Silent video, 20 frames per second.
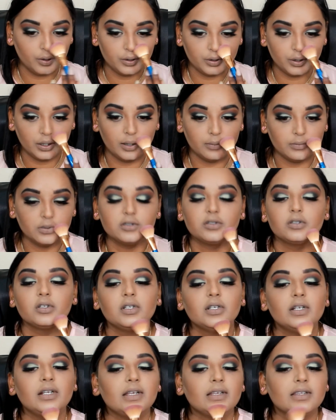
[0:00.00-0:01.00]
Now I'm just
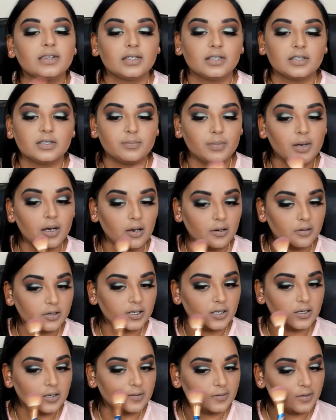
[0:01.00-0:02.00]
gonna let this
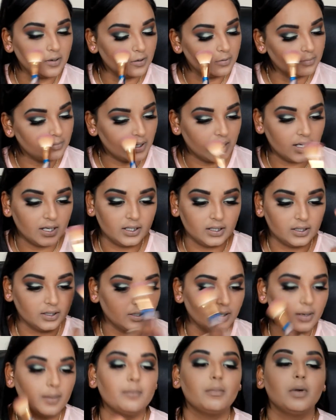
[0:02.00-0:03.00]
powder around my
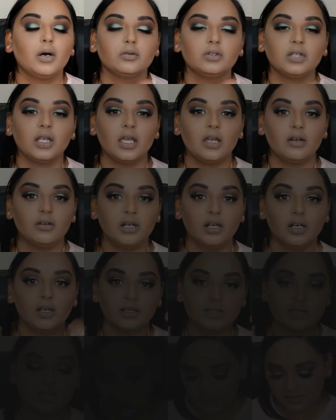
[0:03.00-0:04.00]
mouth
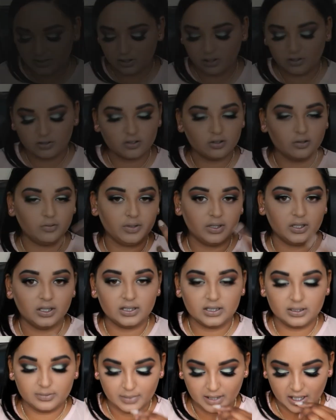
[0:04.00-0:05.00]
area set a bit
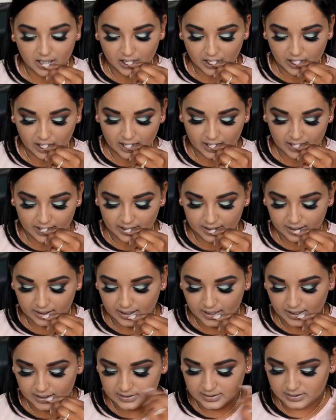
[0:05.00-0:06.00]
more. My eye,
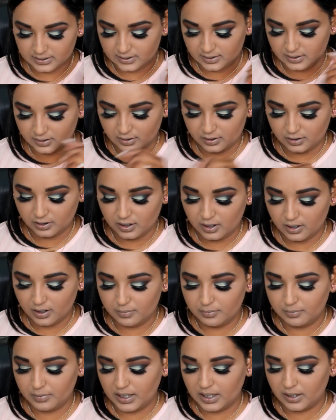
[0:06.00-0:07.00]
I did the
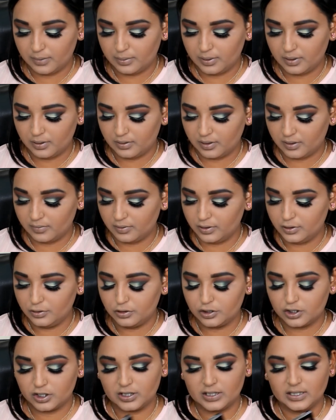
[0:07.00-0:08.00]
Makeup
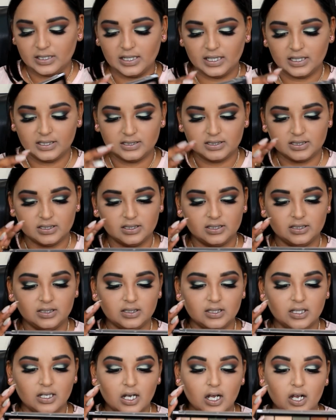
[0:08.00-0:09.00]
Revolution
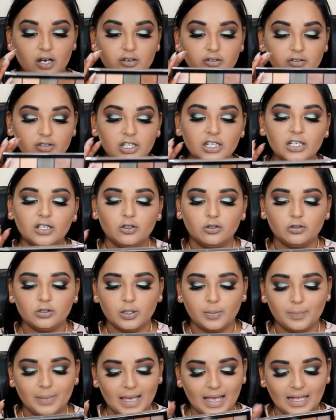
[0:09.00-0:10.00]
London Reload
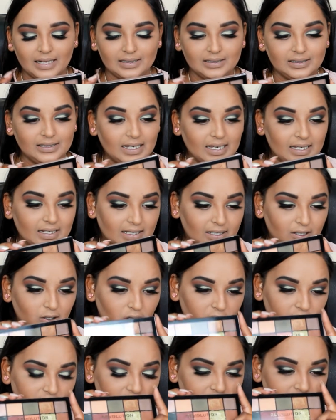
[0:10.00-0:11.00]
palette and I
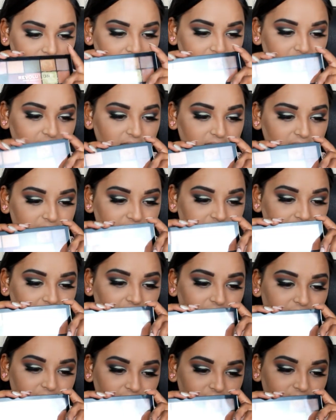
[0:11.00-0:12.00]
got it in these
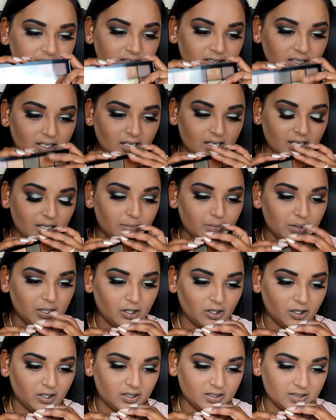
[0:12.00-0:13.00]
colors
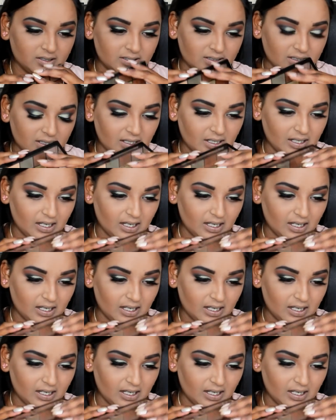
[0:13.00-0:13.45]
because